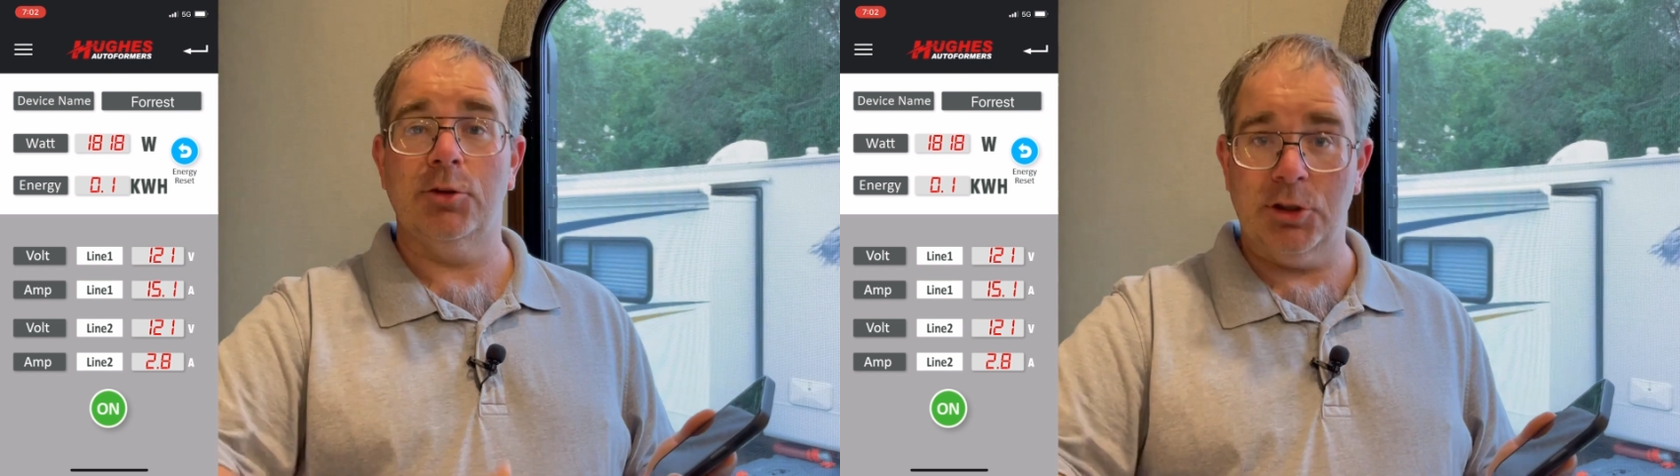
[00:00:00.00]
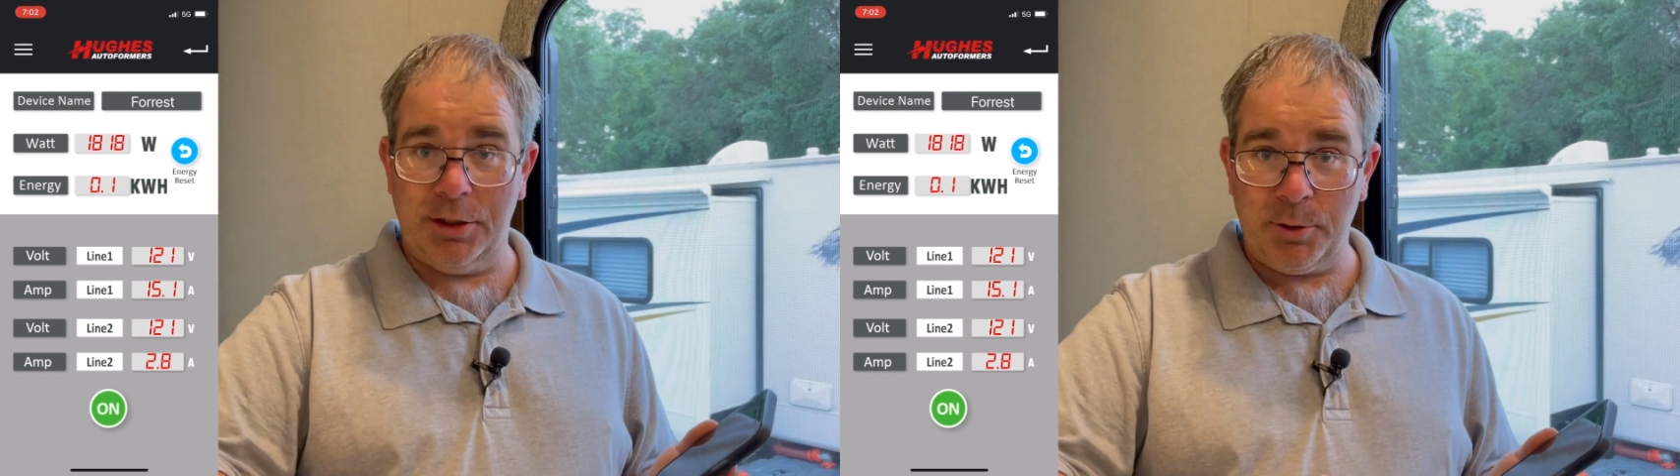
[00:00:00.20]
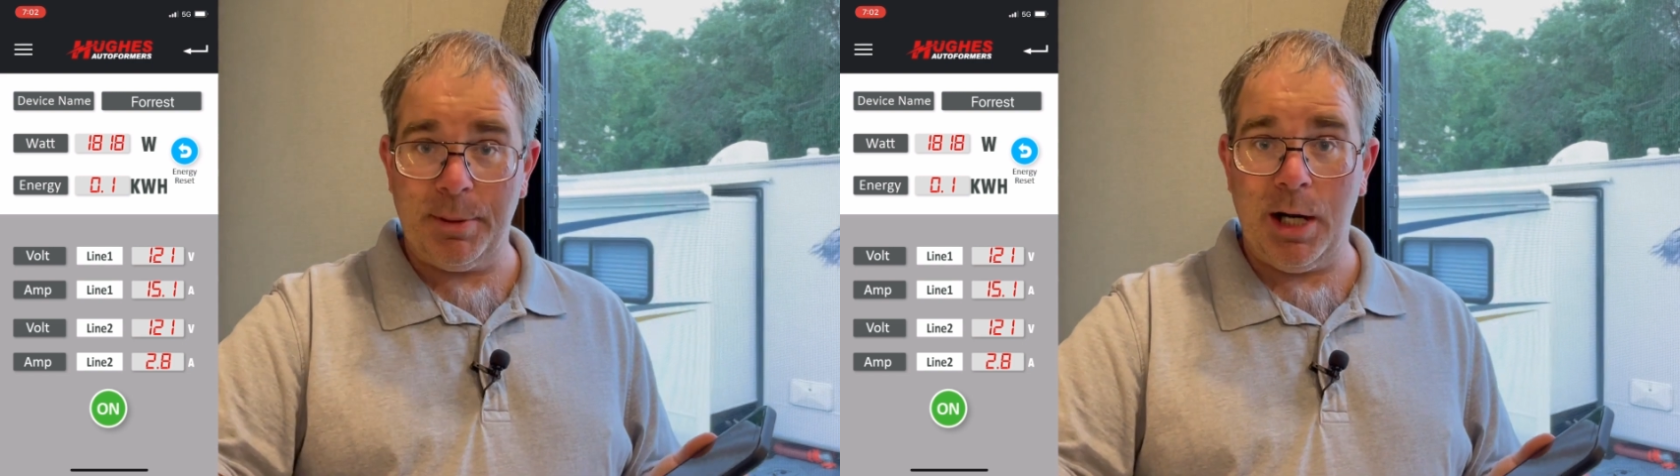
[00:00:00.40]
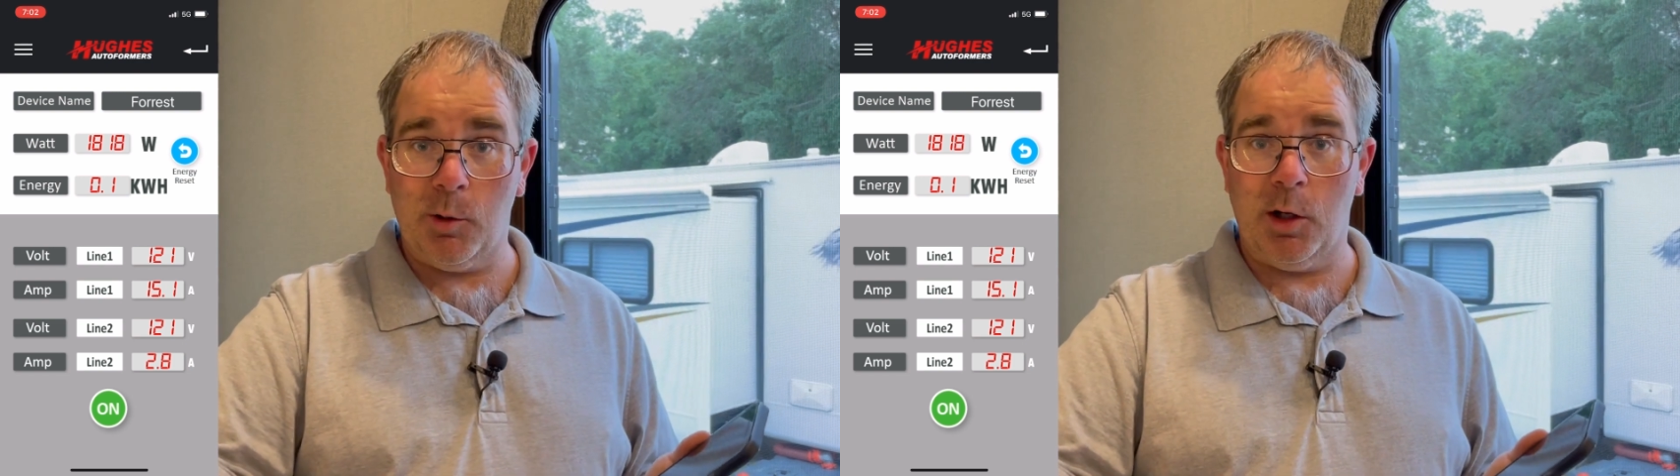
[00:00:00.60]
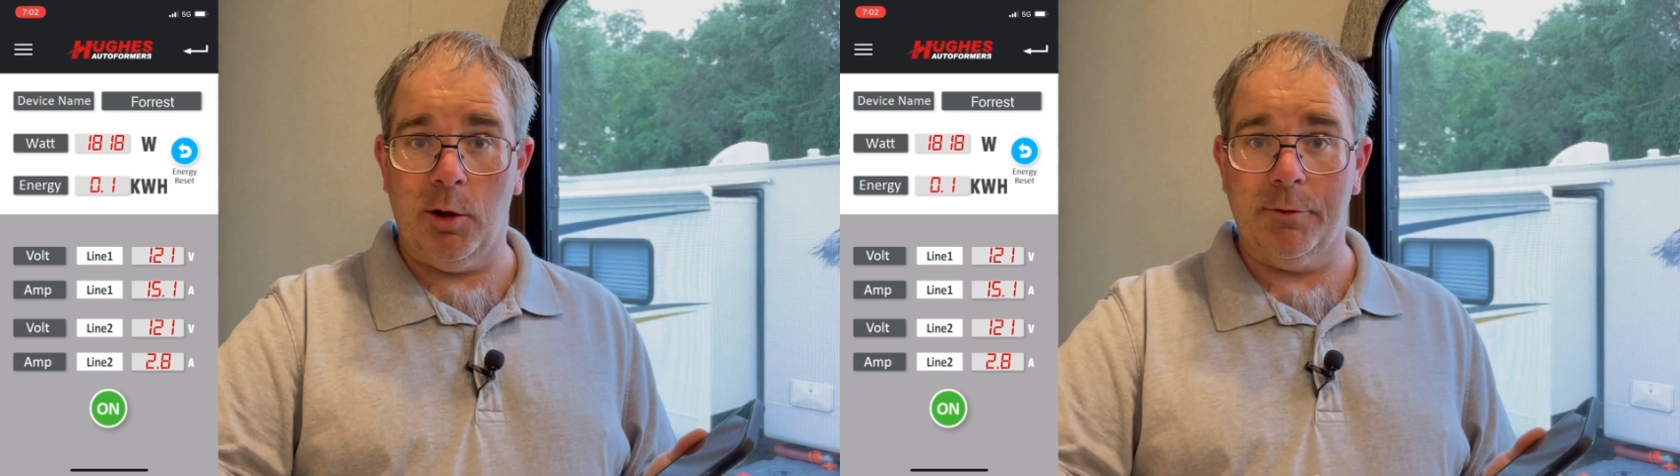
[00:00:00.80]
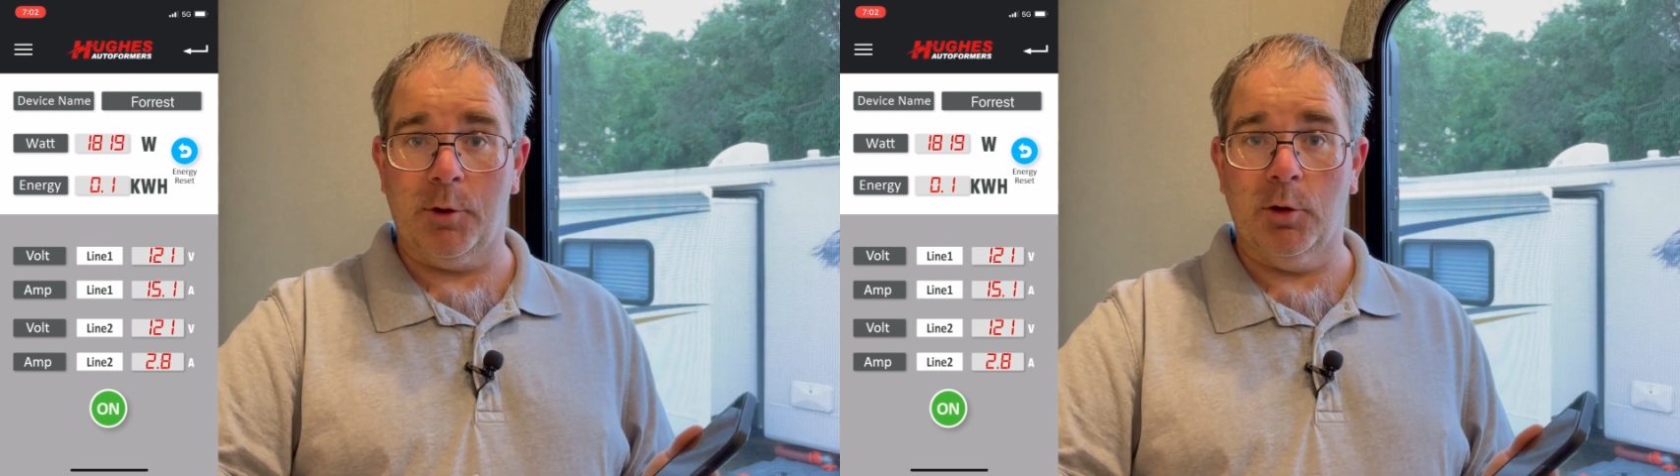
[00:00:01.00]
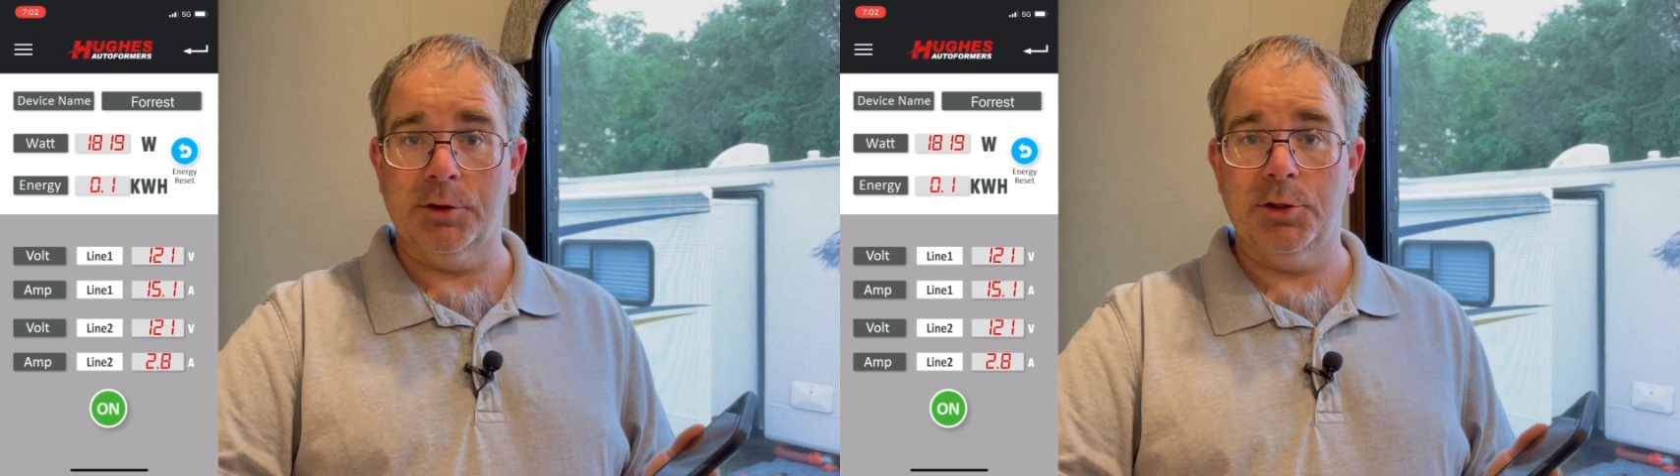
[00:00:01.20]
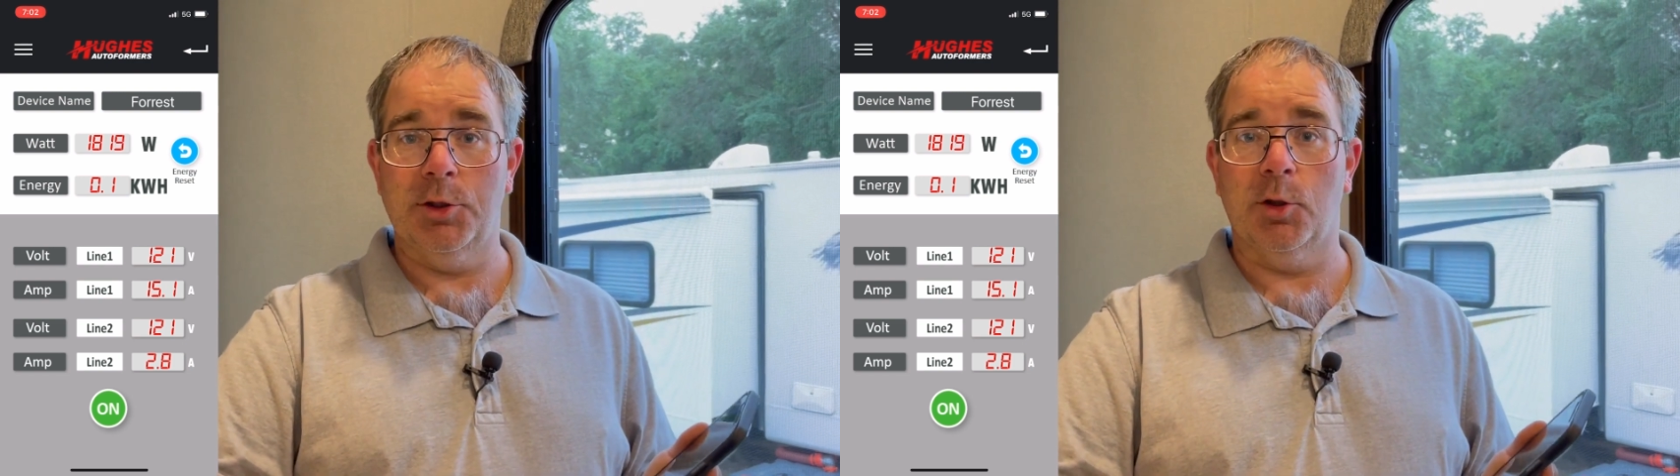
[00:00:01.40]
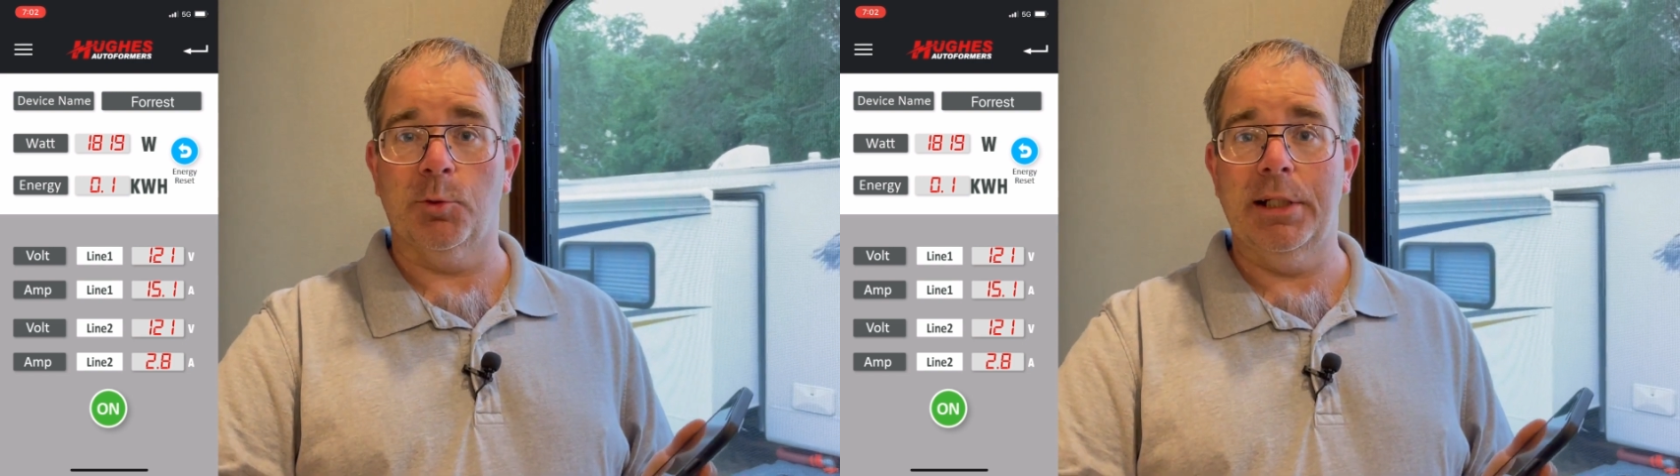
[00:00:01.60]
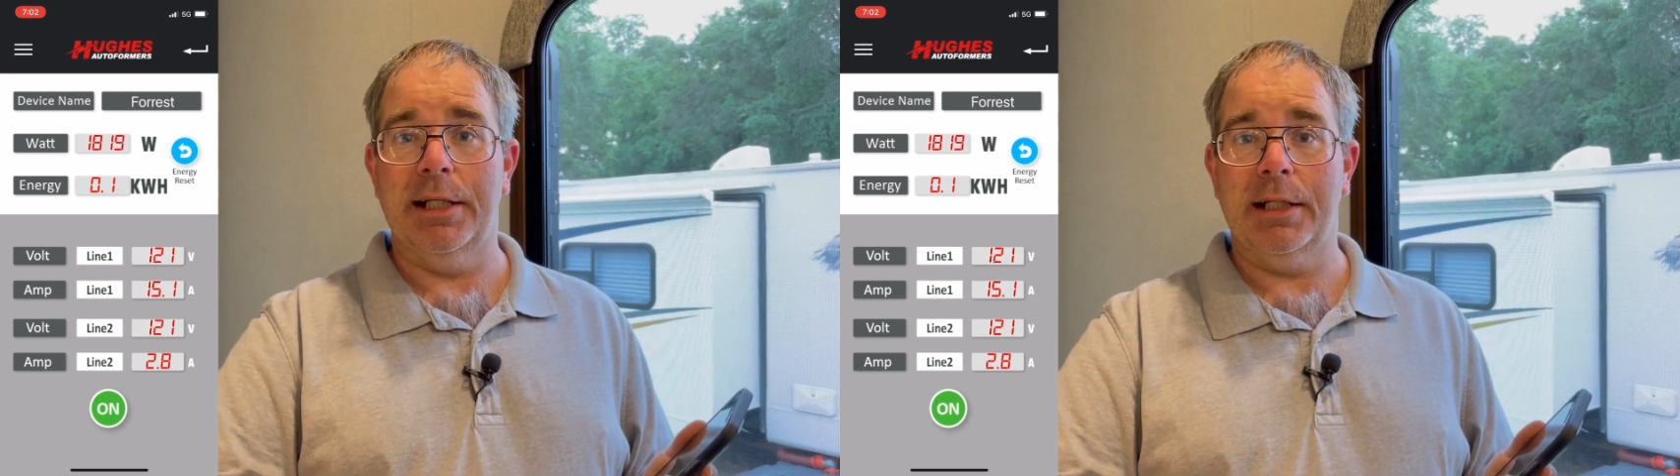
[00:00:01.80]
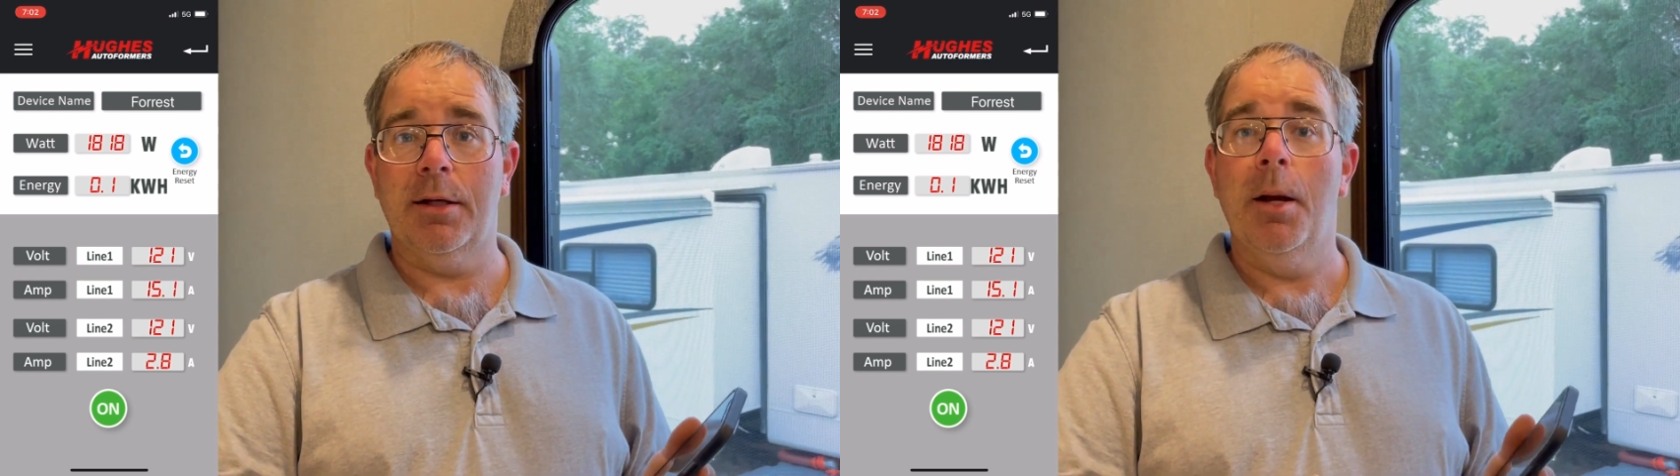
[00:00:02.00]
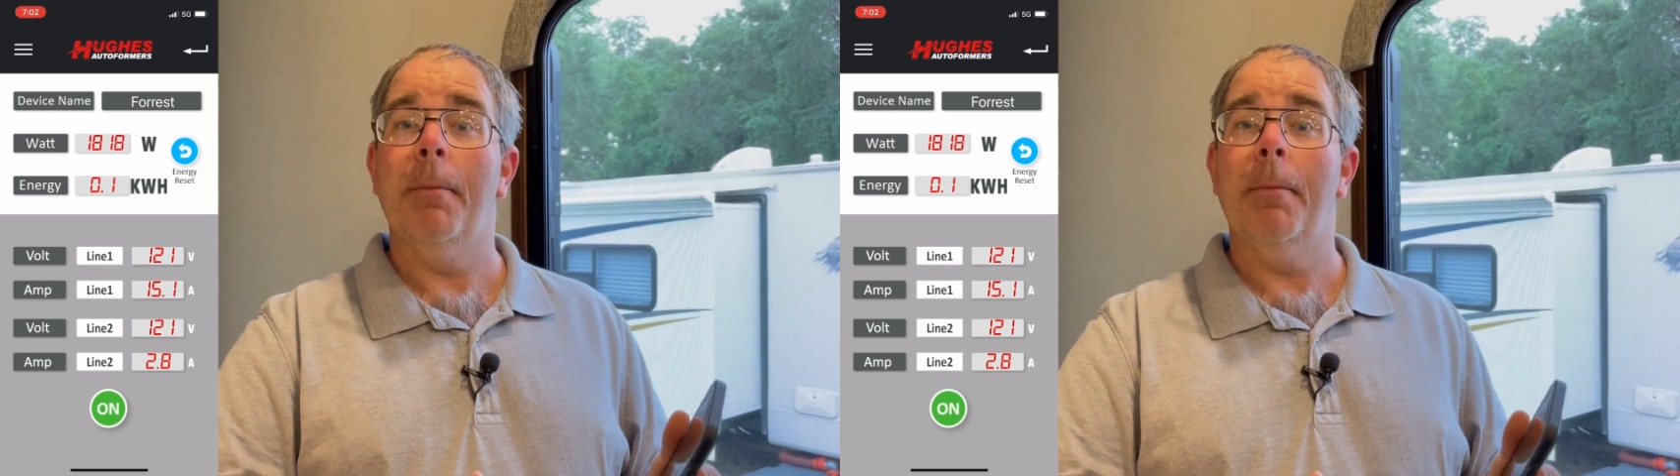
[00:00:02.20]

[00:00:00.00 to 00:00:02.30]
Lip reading: shut the power off going to your rig,